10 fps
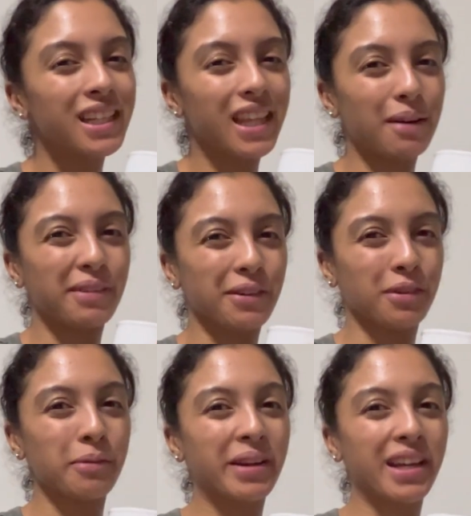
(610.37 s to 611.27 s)
that my
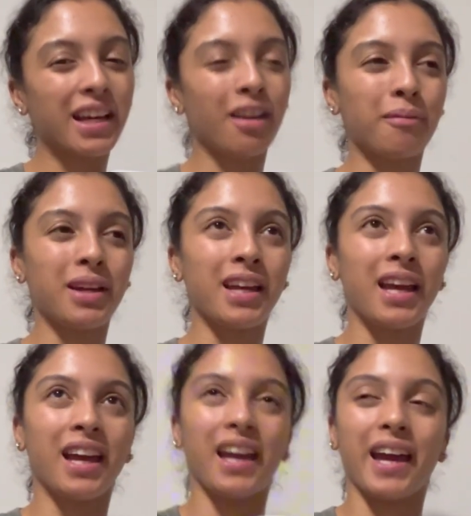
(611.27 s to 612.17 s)
roommate gave me.
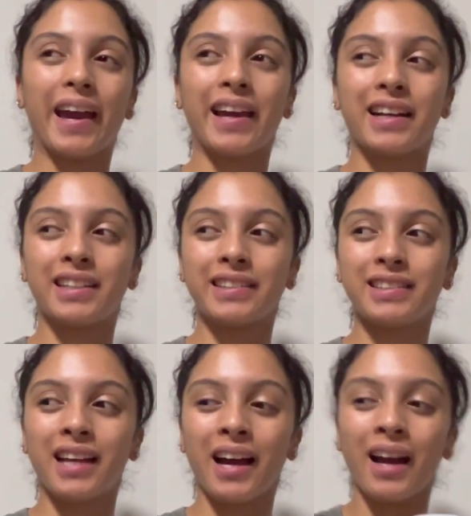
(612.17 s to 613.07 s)
And
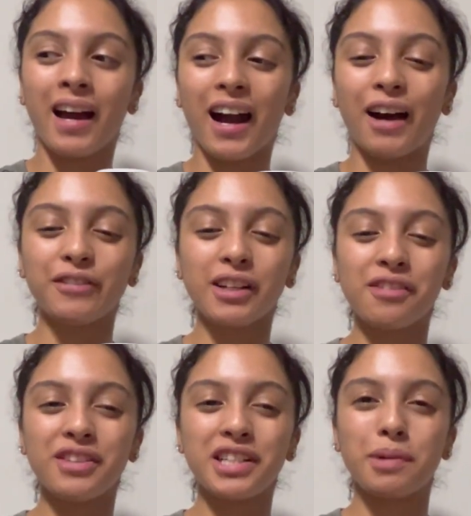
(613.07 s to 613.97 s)
after I
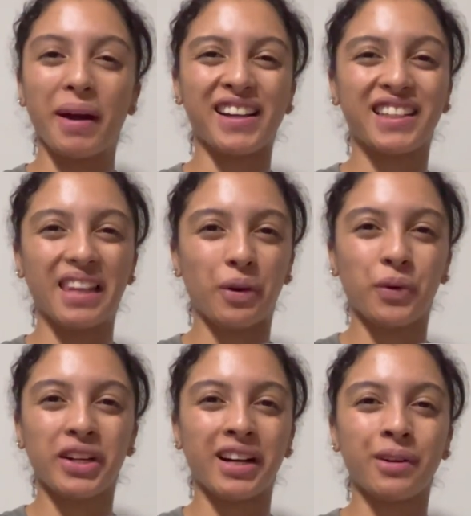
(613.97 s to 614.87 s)
finished packing that
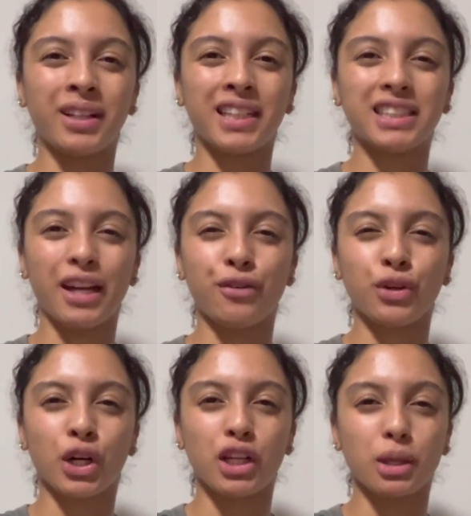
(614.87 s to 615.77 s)
order, I realized I
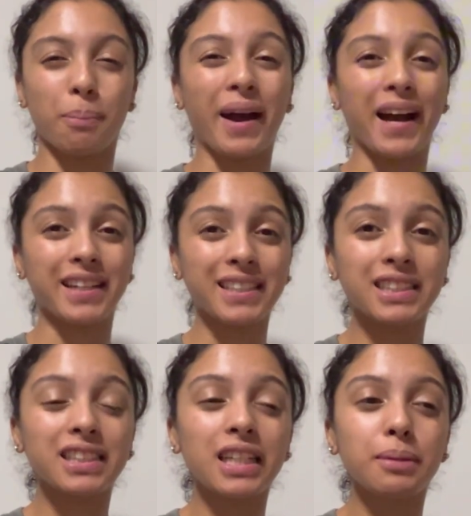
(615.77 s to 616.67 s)
forgot the packing
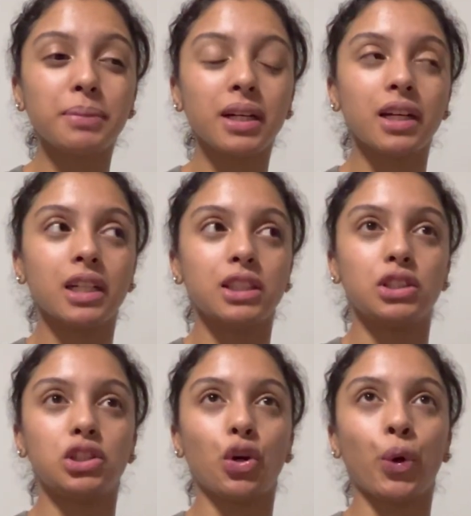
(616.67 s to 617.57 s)
slip.
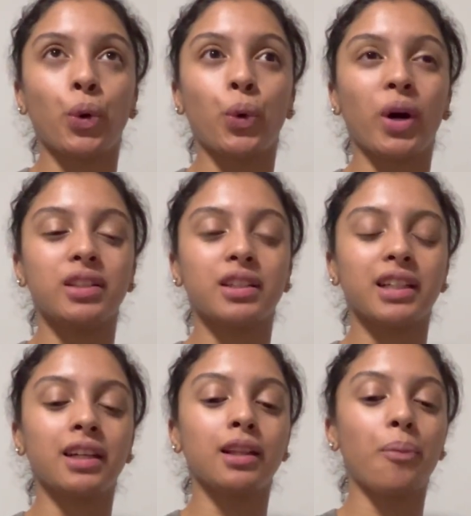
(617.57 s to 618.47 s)
So I took it
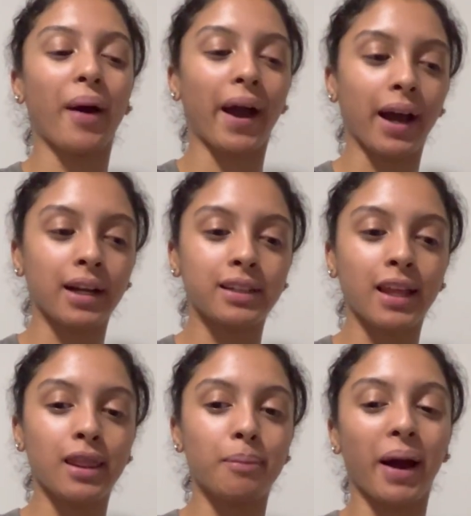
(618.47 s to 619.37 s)
out of the bag,
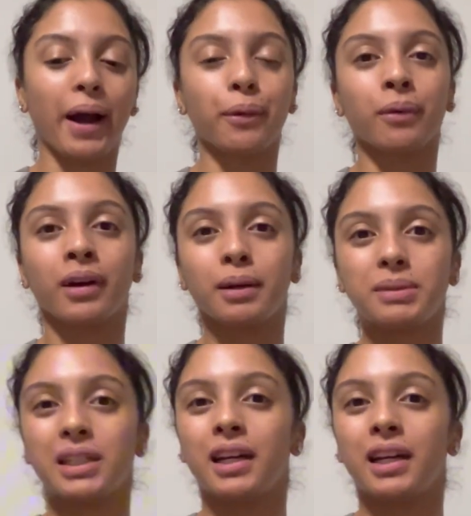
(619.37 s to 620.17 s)
then the bag ripped.